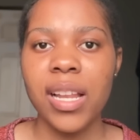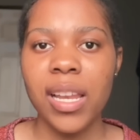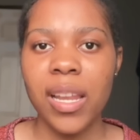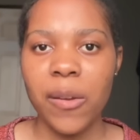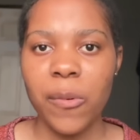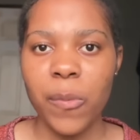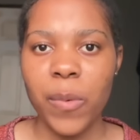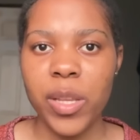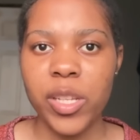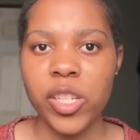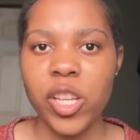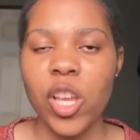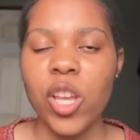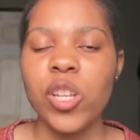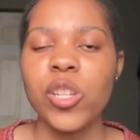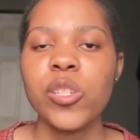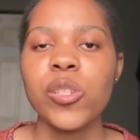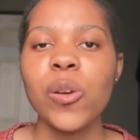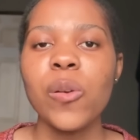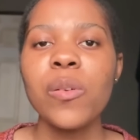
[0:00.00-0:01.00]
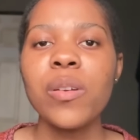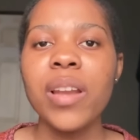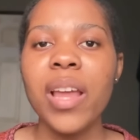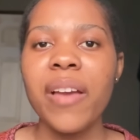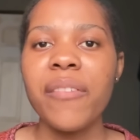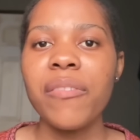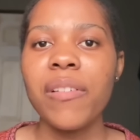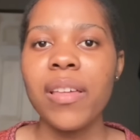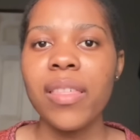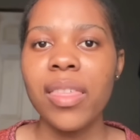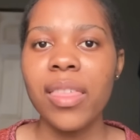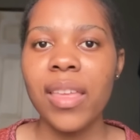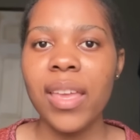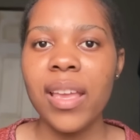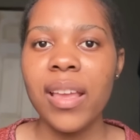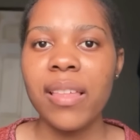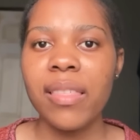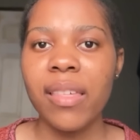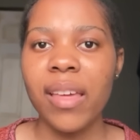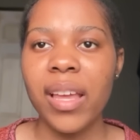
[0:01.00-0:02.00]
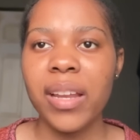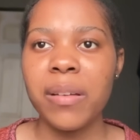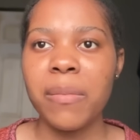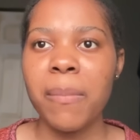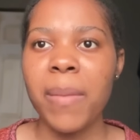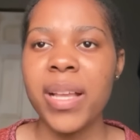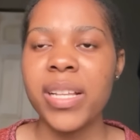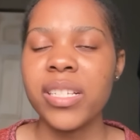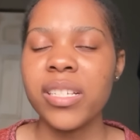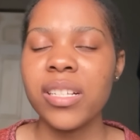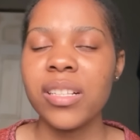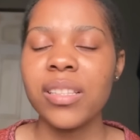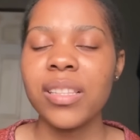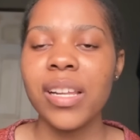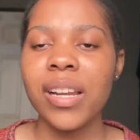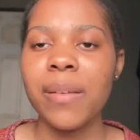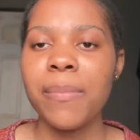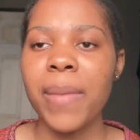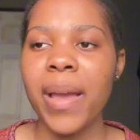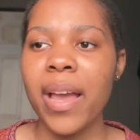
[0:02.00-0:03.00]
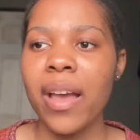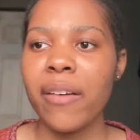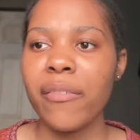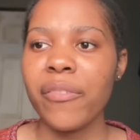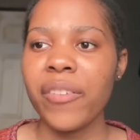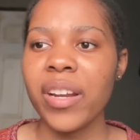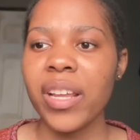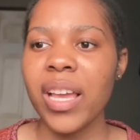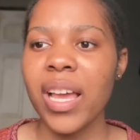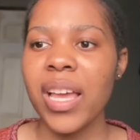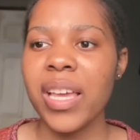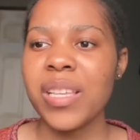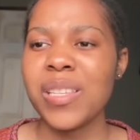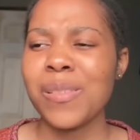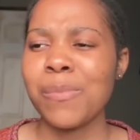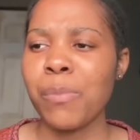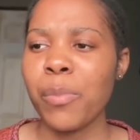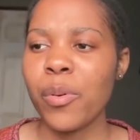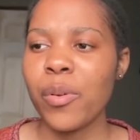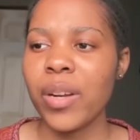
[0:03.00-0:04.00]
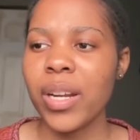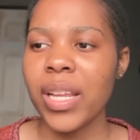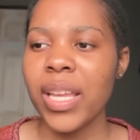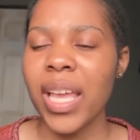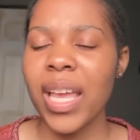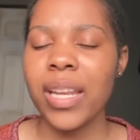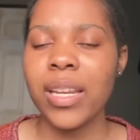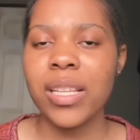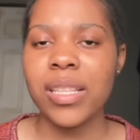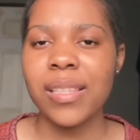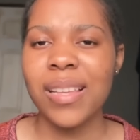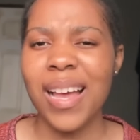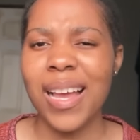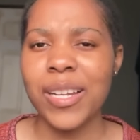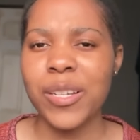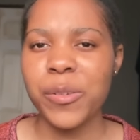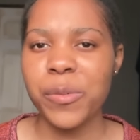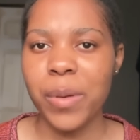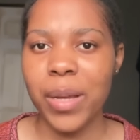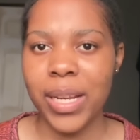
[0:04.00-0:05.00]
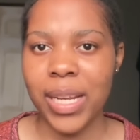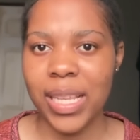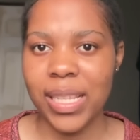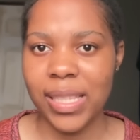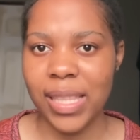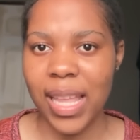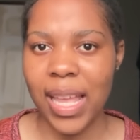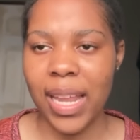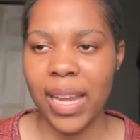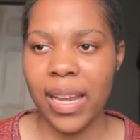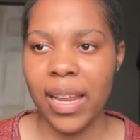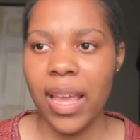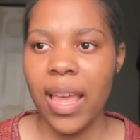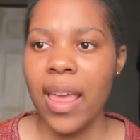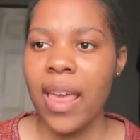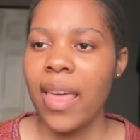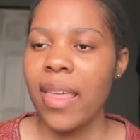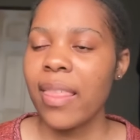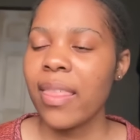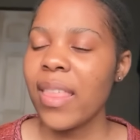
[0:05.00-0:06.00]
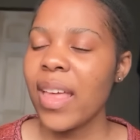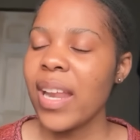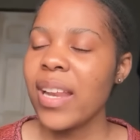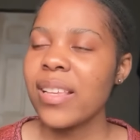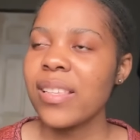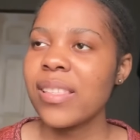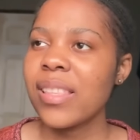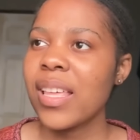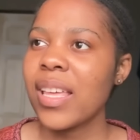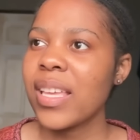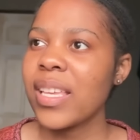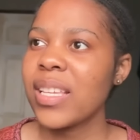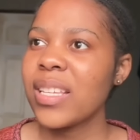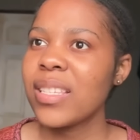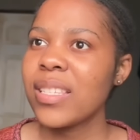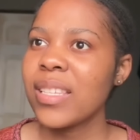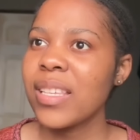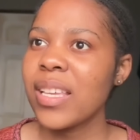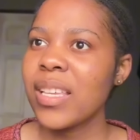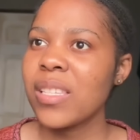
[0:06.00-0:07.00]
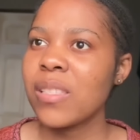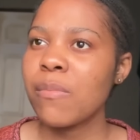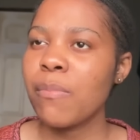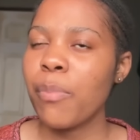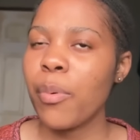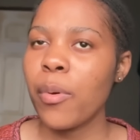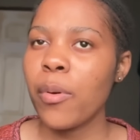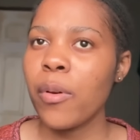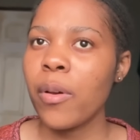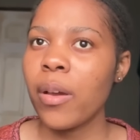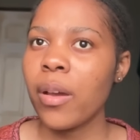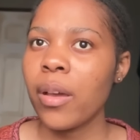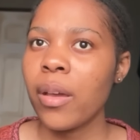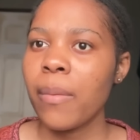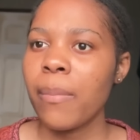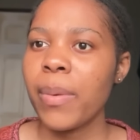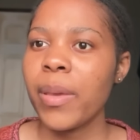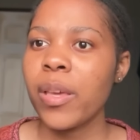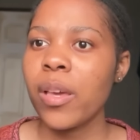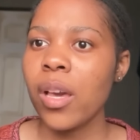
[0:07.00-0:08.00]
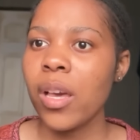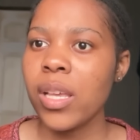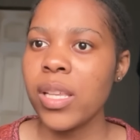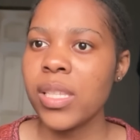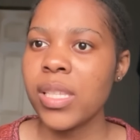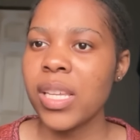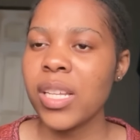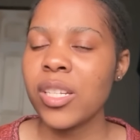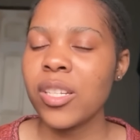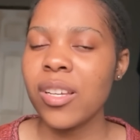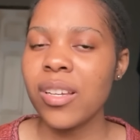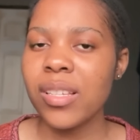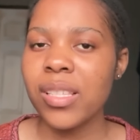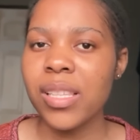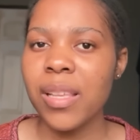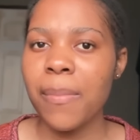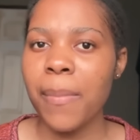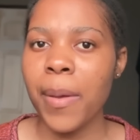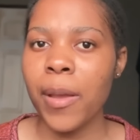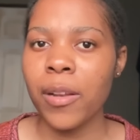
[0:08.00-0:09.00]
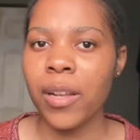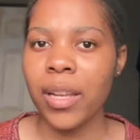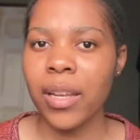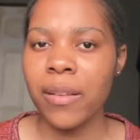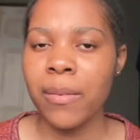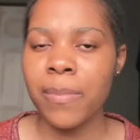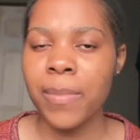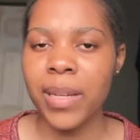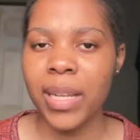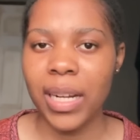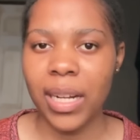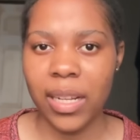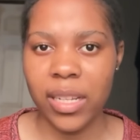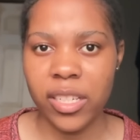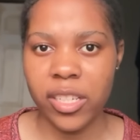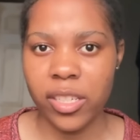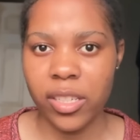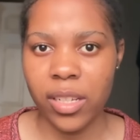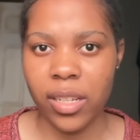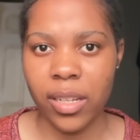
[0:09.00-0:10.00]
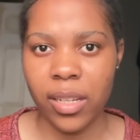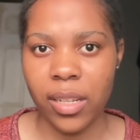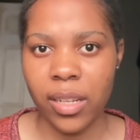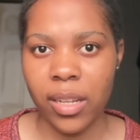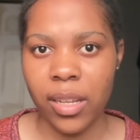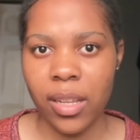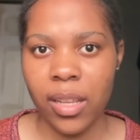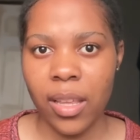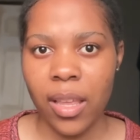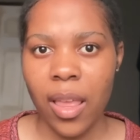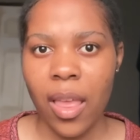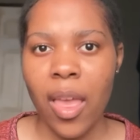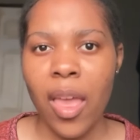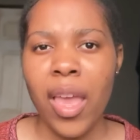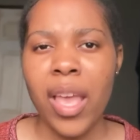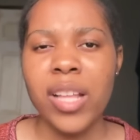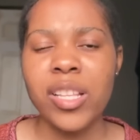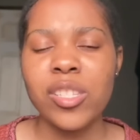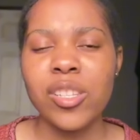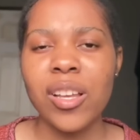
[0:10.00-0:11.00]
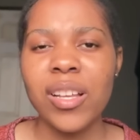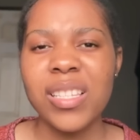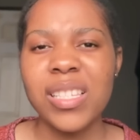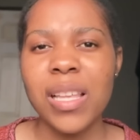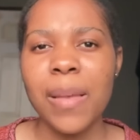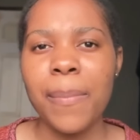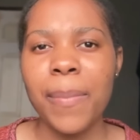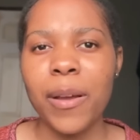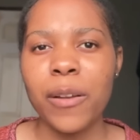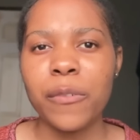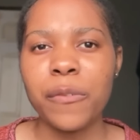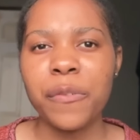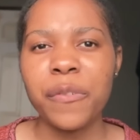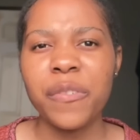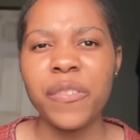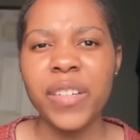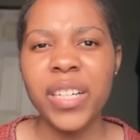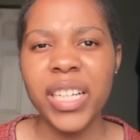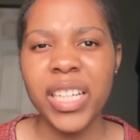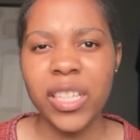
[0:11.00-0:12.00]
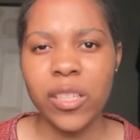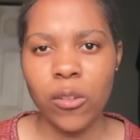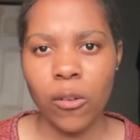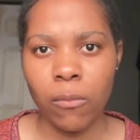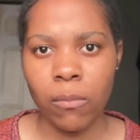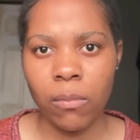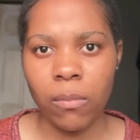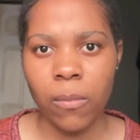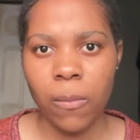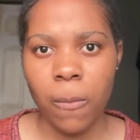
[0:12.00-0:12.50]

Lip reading: language, don't ever think that My Children, My Africa is boring and it's hard to understand. That is the easiest book because it talks about liberation. It talks about freedom.